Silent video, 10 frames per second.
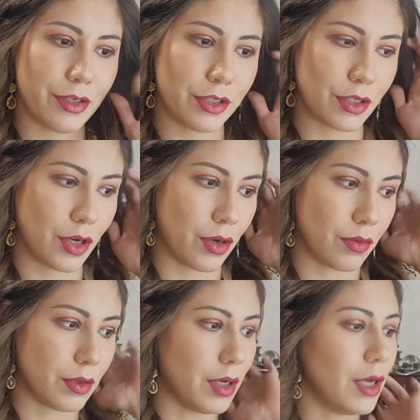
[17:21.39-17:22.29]

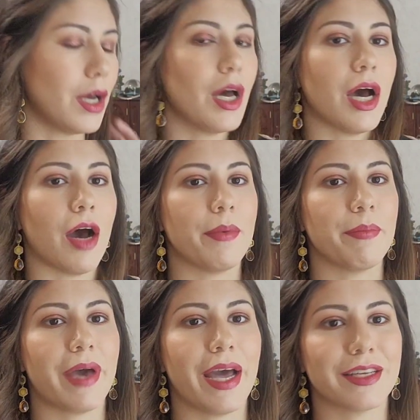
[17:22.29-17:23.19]
So I'll be
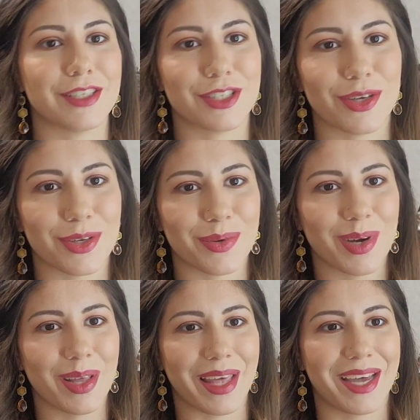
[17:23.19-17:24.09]
back to show you
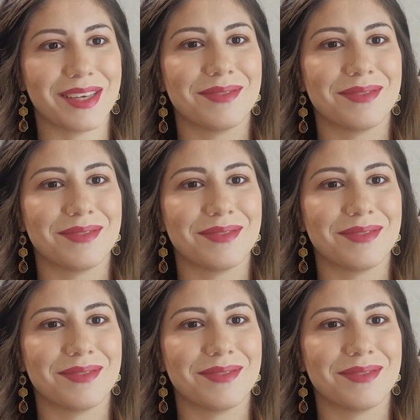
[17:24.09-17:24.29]
all that.